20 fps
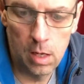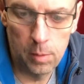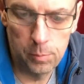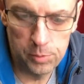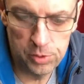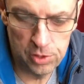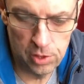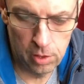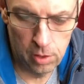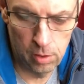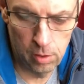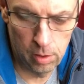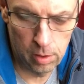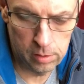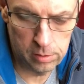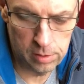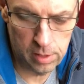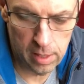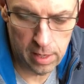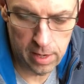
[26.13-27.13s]
stinger
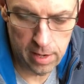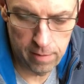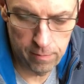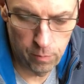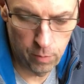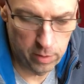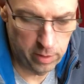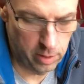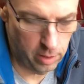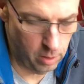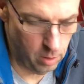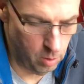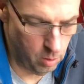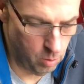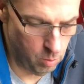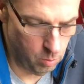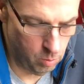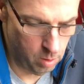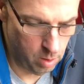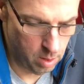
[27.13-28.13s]
hooks that I have ready to
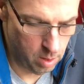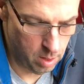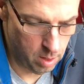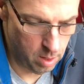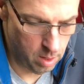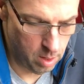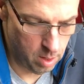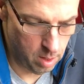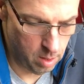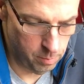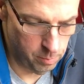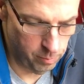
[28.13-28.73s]
go